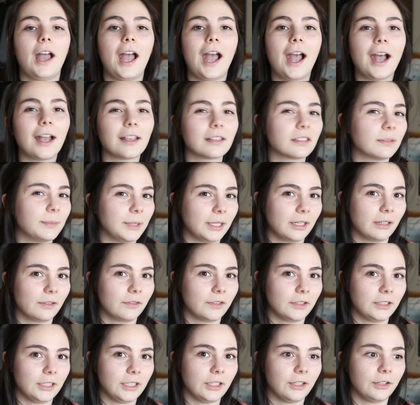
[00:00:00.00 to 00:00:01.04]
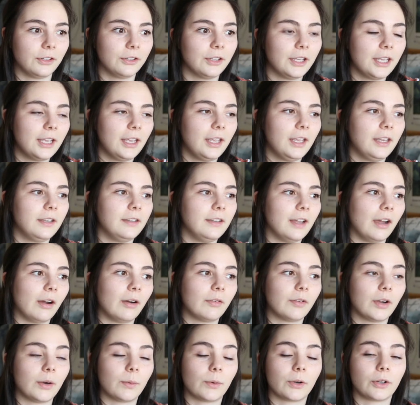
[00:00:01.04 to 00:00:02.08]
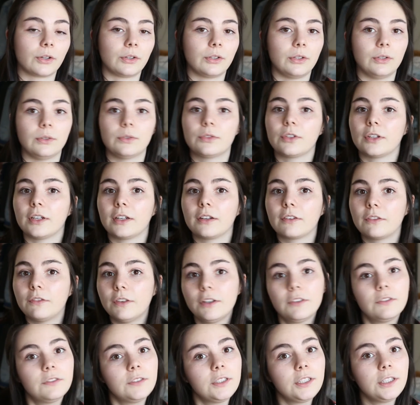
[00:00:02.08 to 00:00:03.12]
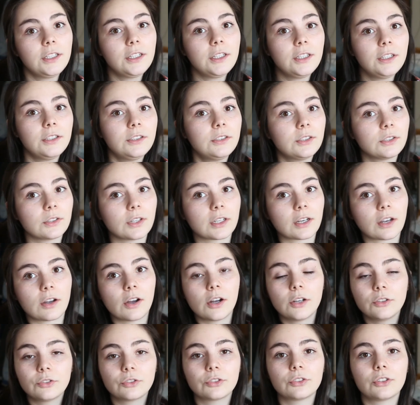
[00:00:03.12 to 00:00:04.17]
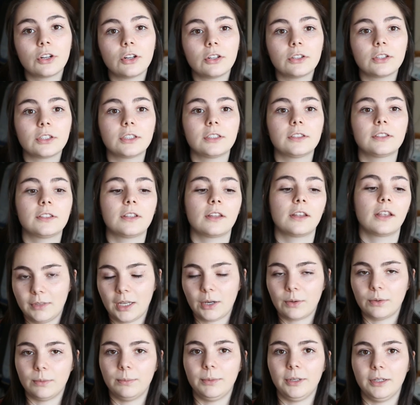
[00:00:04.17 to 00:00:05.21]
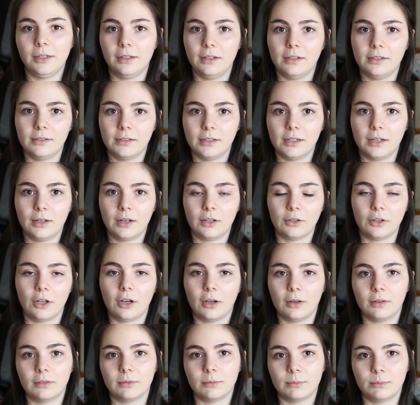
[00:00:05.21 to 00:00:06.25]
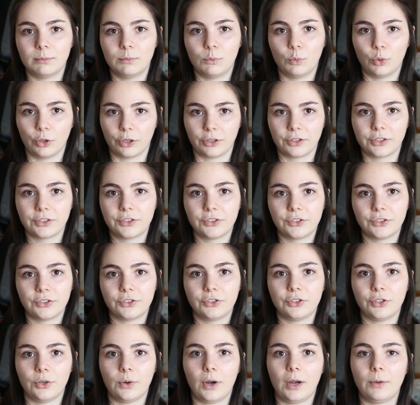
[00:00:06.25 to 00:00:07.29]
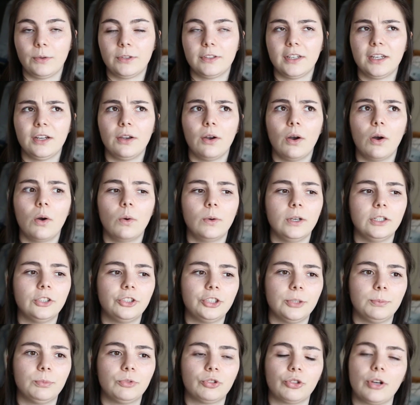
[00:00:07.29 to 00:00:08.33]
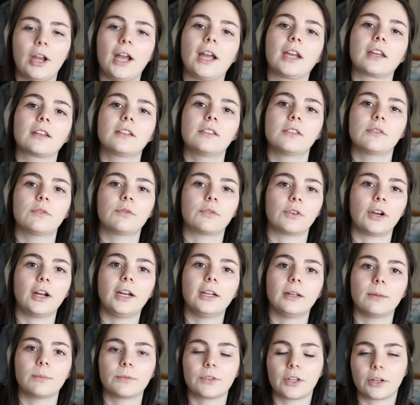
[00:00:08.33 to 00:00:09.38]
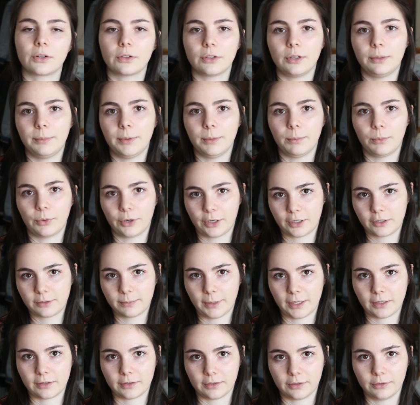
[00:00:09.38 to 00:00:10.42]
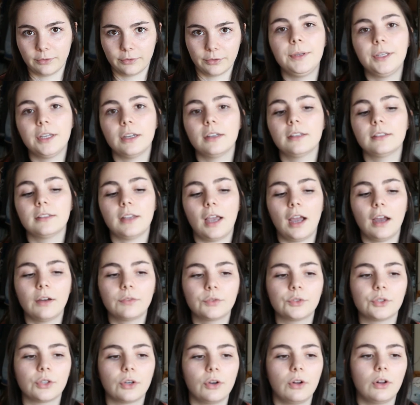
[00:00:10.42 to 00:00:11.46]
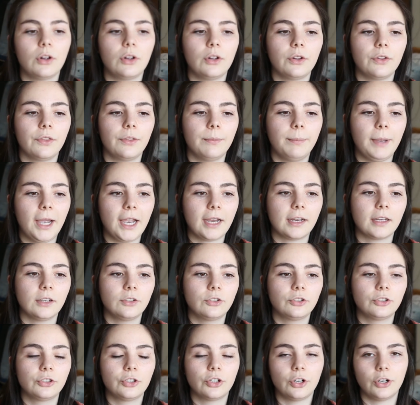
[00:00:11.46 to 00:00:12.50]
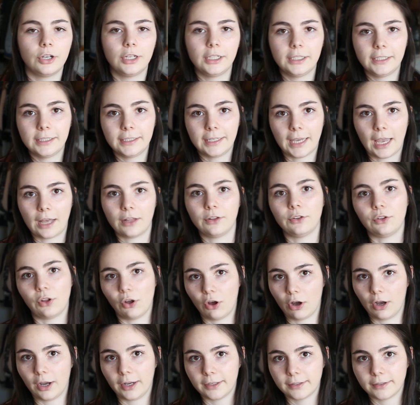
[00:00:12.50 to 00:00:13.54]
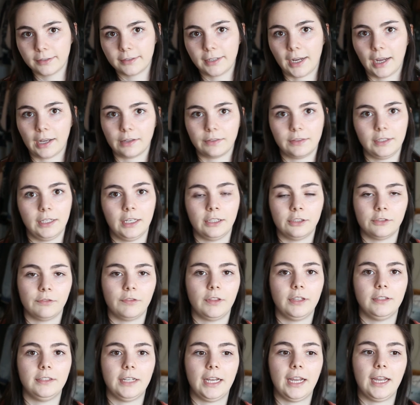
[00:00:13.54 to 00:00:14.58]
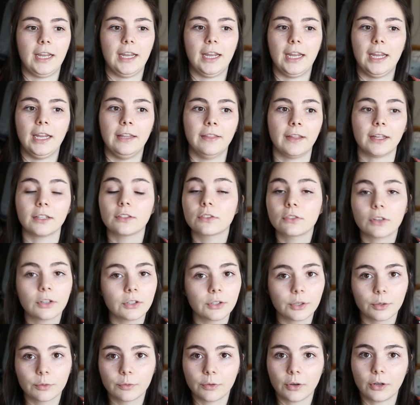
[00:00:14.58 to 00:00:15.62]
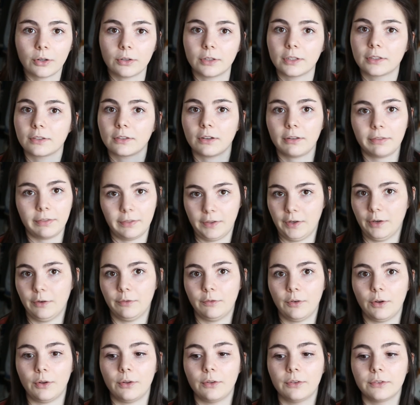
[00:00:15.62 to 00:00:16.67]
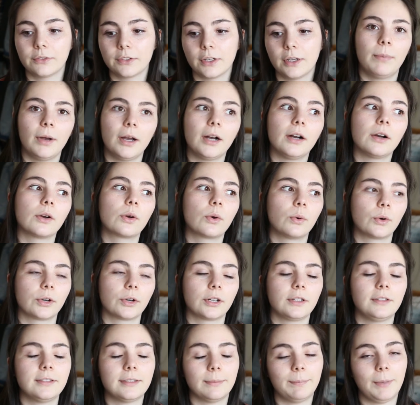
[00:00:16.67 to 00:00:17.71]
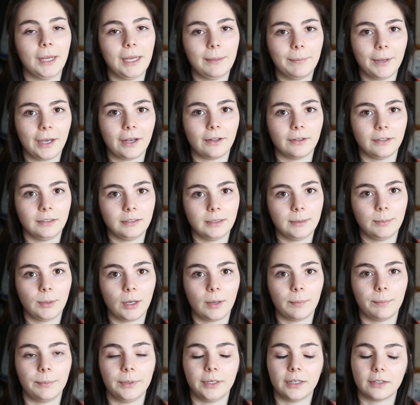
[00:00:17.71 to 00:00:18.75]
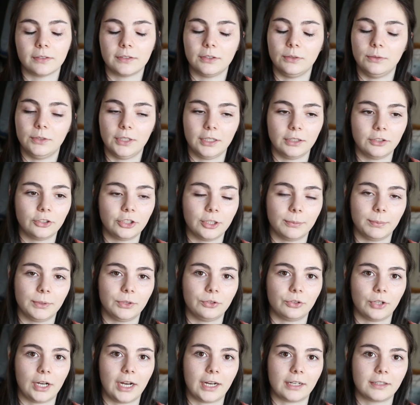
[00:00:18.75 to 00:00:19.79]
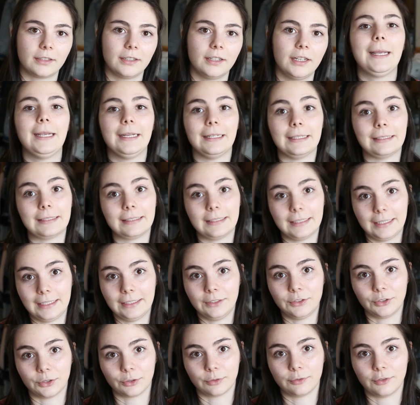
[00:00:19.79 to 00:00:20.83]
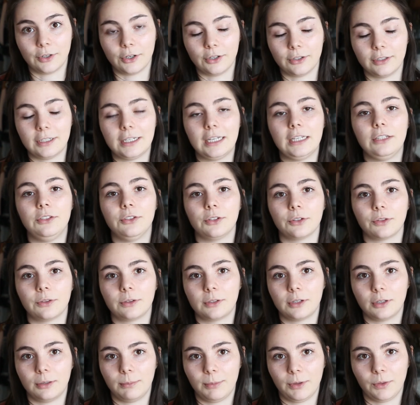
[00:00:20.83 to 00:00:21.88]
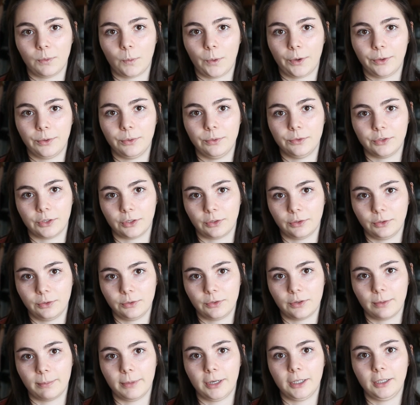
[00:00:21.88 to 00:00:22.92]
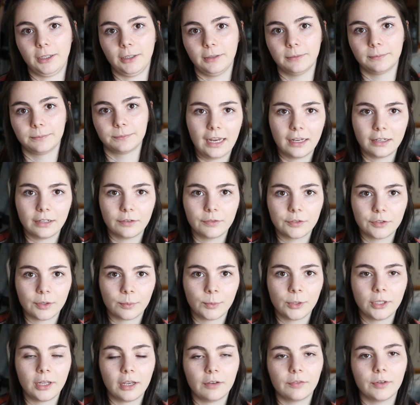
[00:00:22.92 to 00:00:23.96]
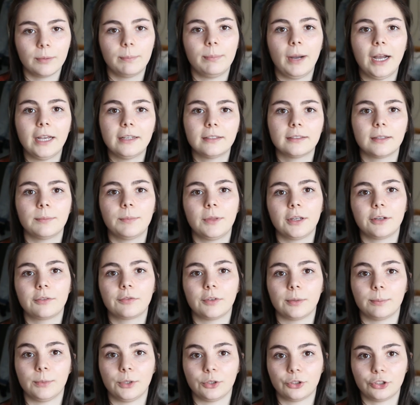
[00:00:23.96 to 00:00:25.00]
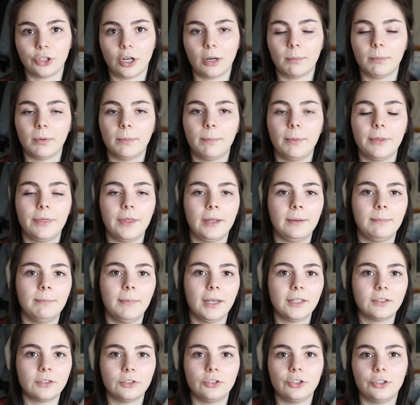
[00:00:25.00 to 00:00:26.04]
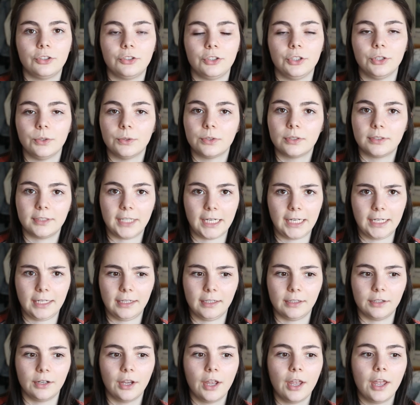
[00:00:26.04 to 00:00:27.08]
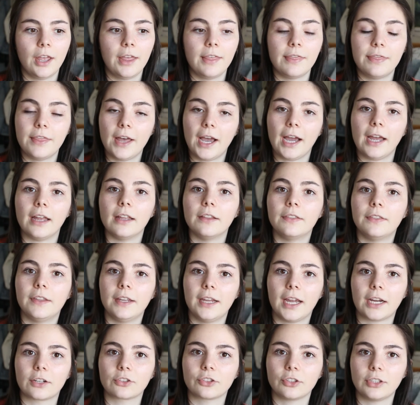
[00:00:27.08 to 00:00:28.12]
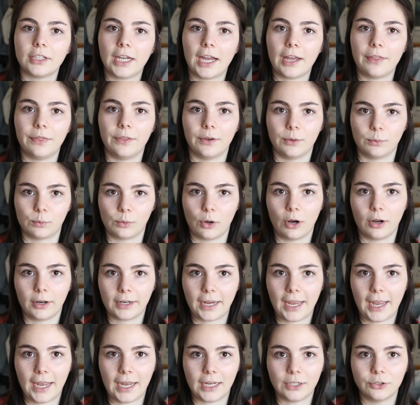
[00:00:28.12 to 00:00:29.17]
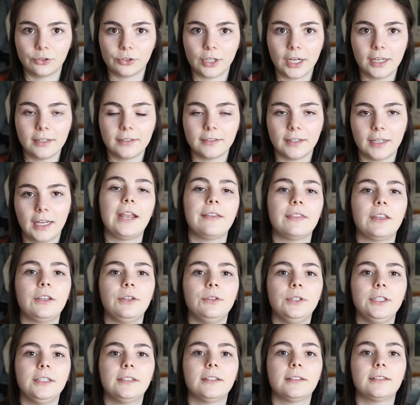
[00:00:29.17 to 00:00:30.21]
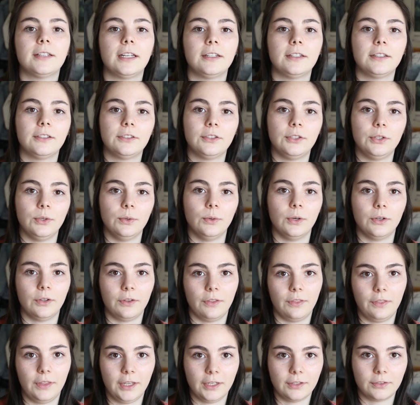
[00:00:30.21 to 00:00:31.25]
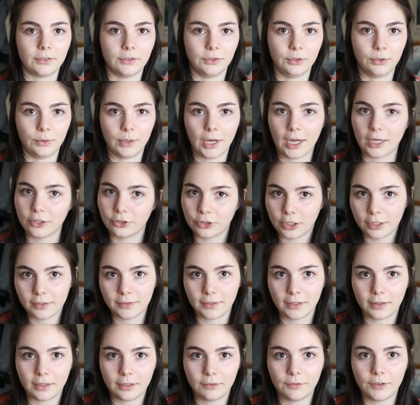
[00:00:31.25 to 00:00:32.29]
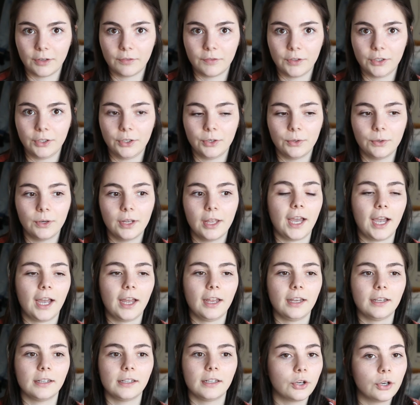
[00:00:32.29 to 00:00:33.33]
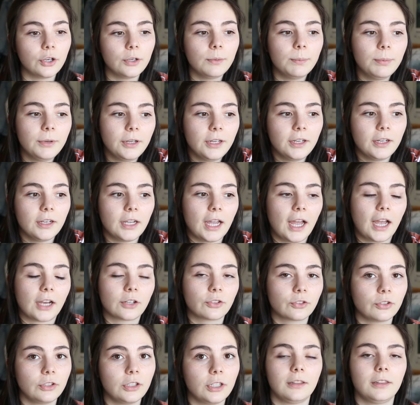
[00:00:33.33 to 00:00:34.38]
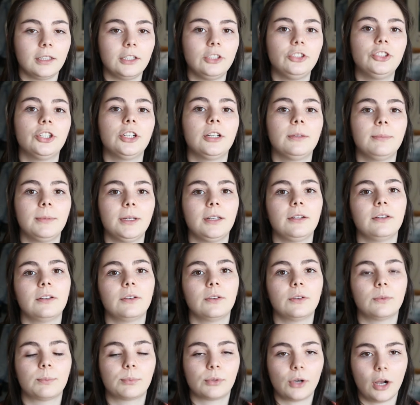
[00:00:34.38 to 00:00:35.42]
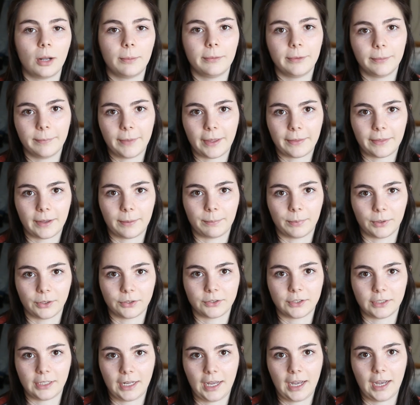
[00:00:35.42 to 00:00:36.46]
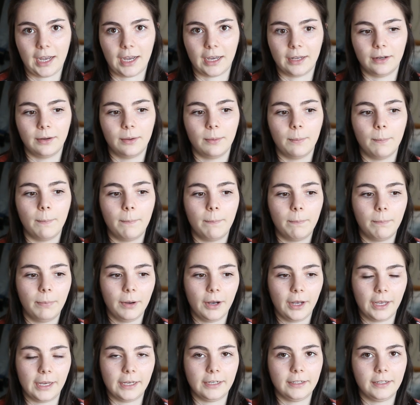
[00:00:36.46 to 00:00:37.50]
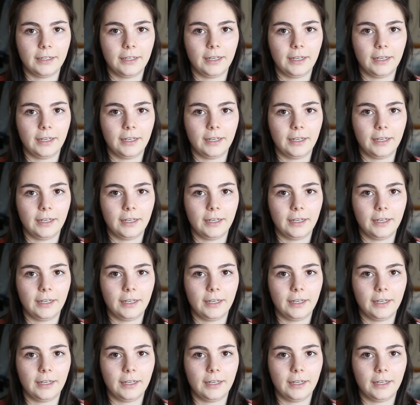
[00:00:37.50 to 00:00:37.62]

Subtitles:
as big of a deal. Now, if I were to lose like $50 to like $100, that would be a lot worse. So I would say always ship tracked for items that are a little bit more expensive, because after all, the package could get lost at the end of the day, and that's not your fault, it's not their fault. But according to PayPal and Depop, because you didn't ship it tracked, it is your fault, and you're going to be the one who's going to lose the money. And if someone ever buys something from your shop but then messages you saying that they actually had the wrong address and that you need to send it to this new address that they've given you, that could be actually a legitimate problem that person had, but